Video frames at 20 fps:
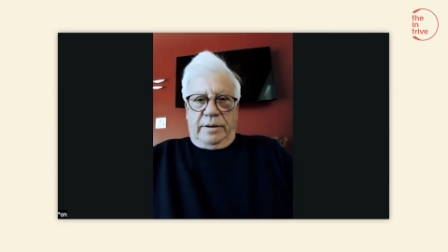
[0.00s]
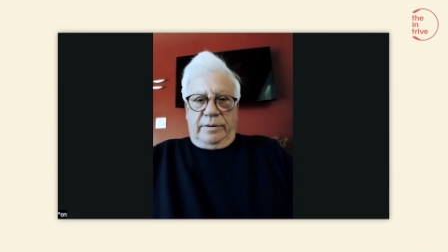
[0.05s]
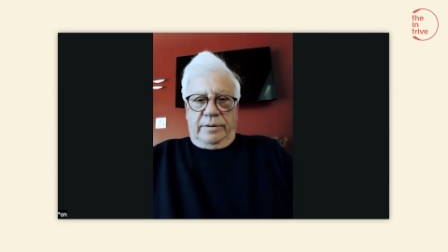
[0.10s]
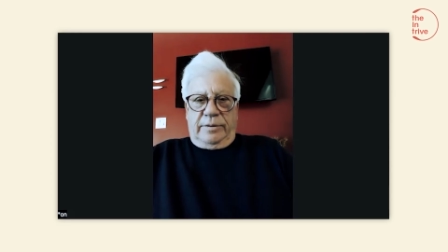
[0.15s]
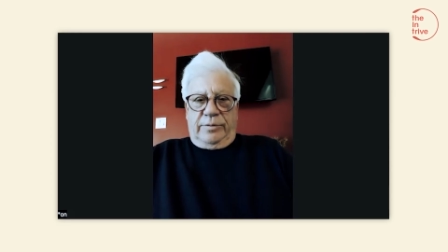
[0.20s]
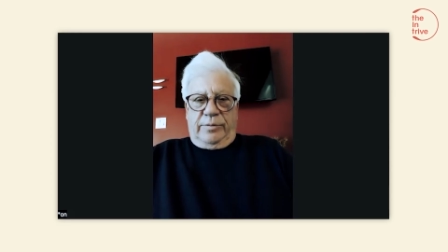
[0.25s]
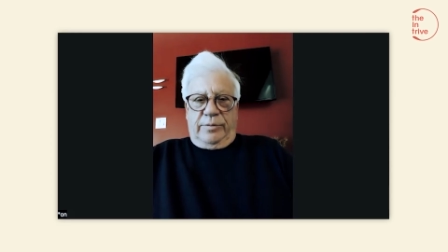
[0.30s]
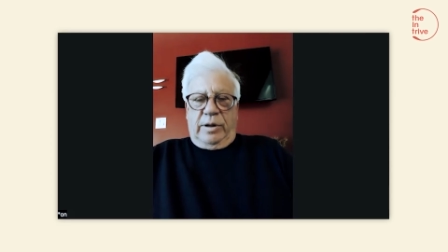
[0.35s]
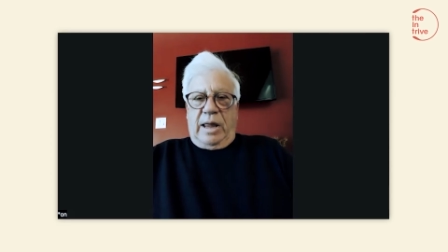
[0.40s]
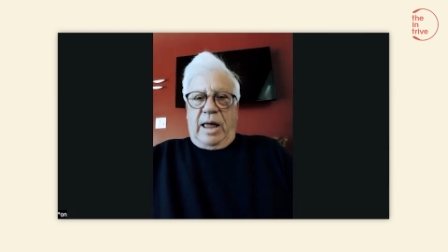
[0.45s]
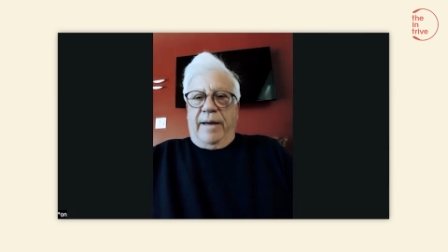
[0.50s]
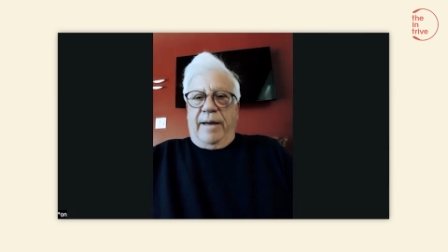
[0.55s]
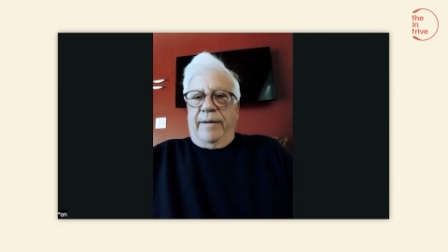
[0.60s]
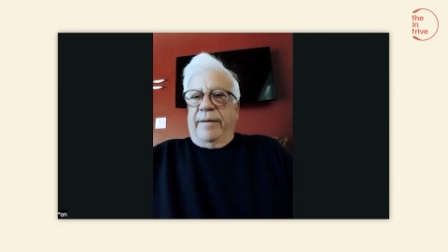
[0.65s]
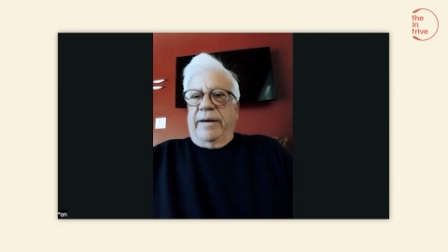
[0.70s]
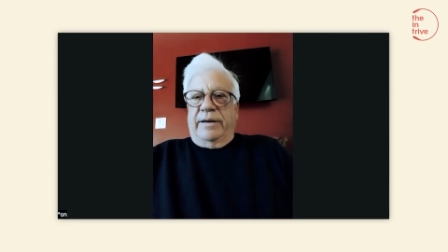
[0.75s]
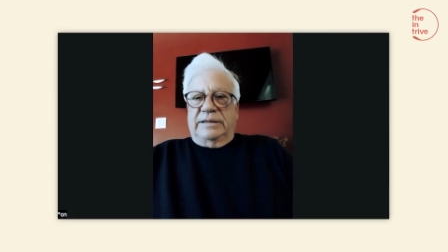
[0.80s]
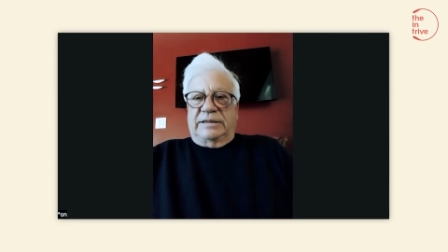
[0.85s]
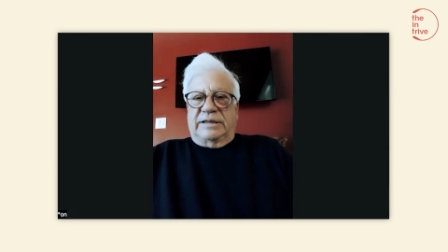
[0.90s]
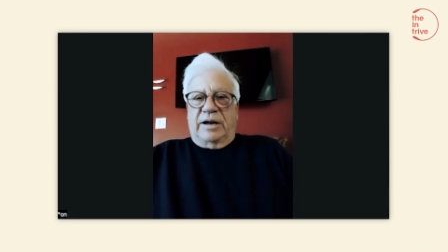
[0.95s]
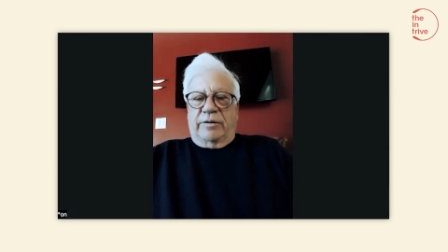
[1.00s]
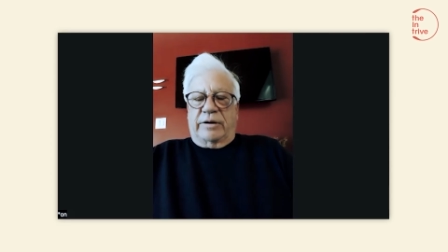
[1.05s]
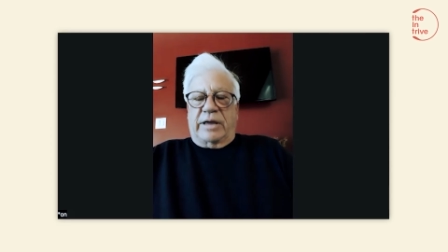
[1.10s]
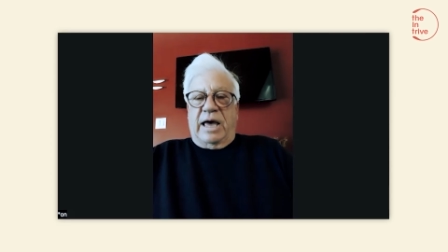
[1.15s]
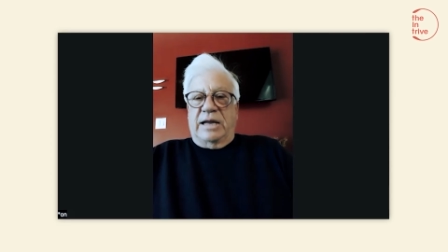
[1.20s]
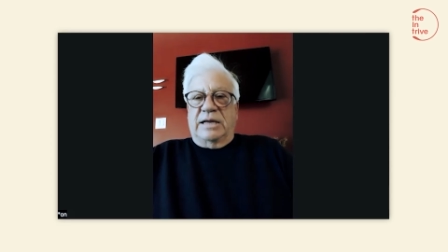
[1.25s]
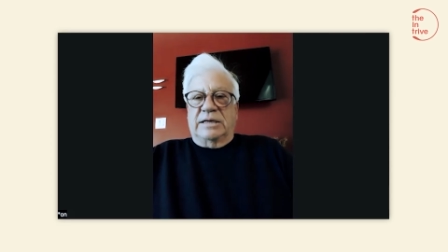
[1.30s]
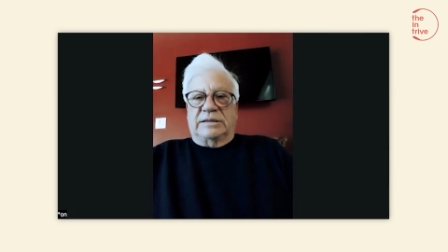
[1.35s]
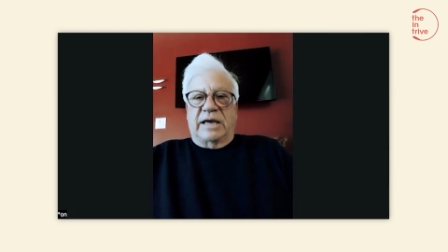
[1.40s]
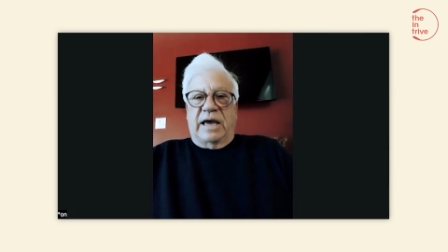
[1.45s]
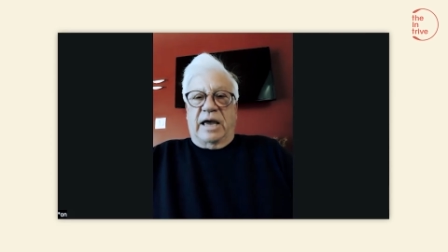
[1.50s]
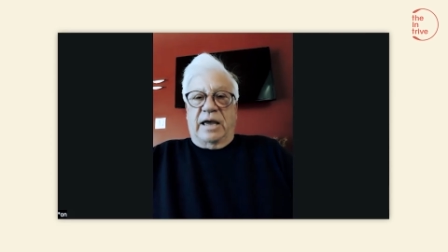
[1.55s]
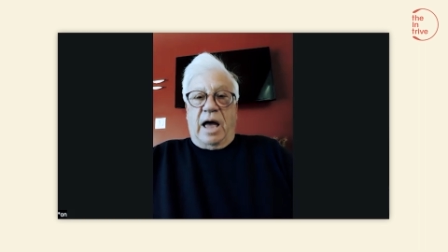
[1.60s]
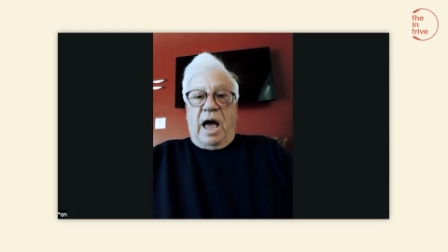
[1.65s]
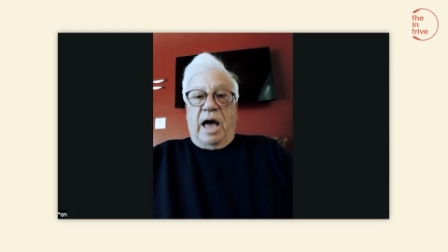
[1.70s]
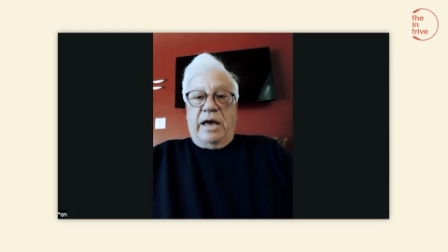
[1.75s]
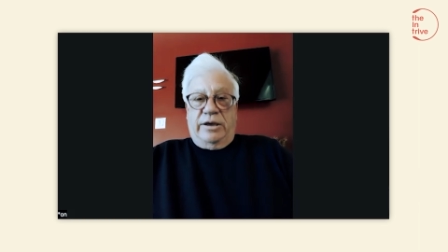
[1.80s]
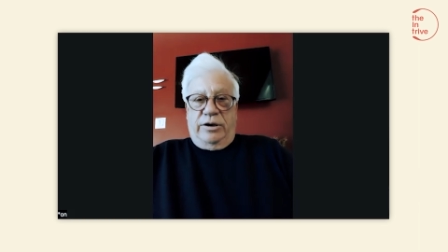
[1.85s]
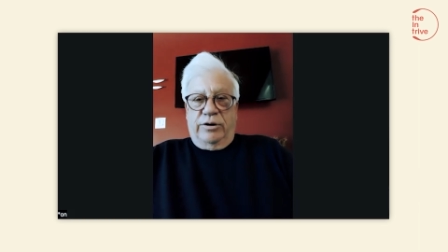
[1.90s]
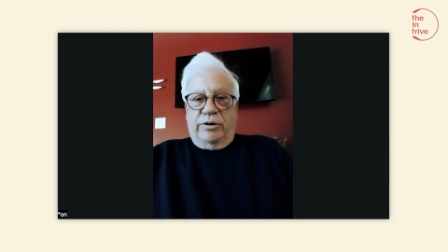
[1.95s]
Well, is it okay to say I
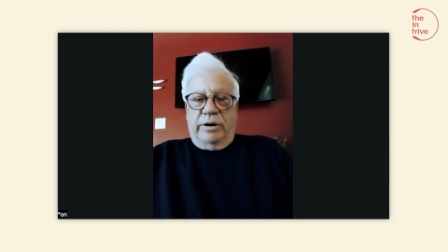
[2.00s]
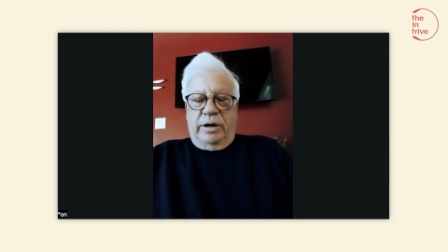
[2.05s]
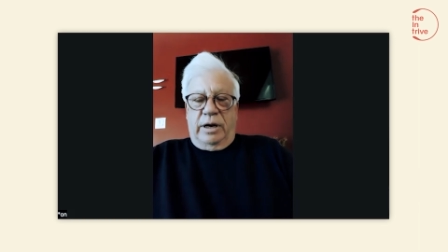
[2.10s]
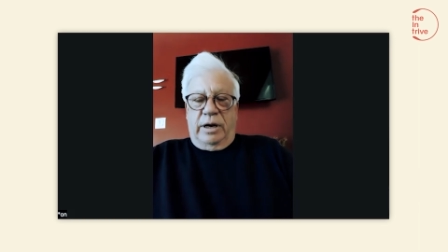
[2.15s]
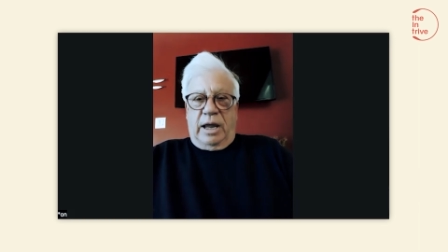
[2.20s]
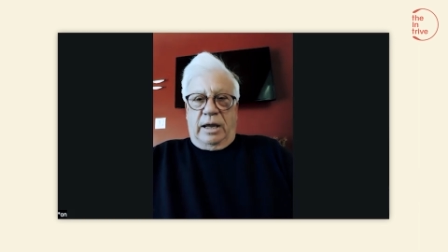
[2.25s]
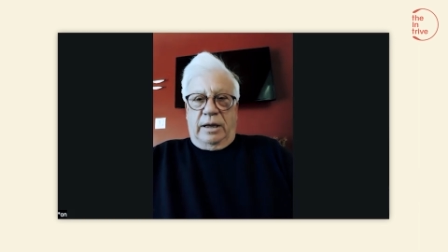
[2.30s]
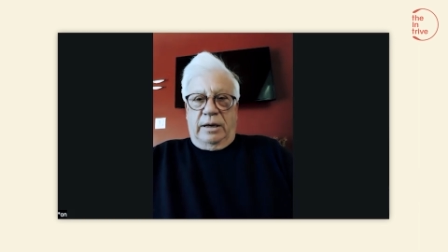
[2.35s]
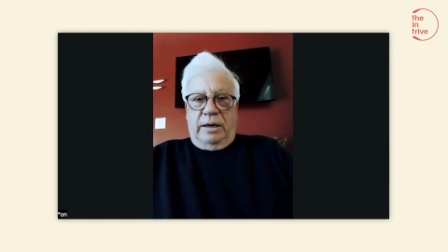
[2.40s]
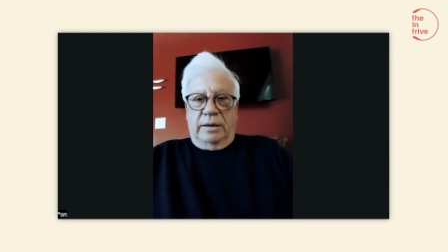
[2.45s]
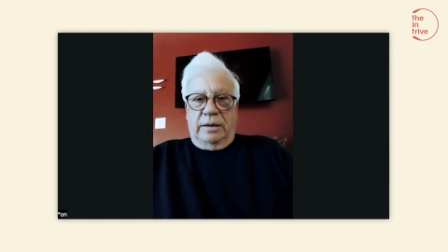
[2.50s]
urinate?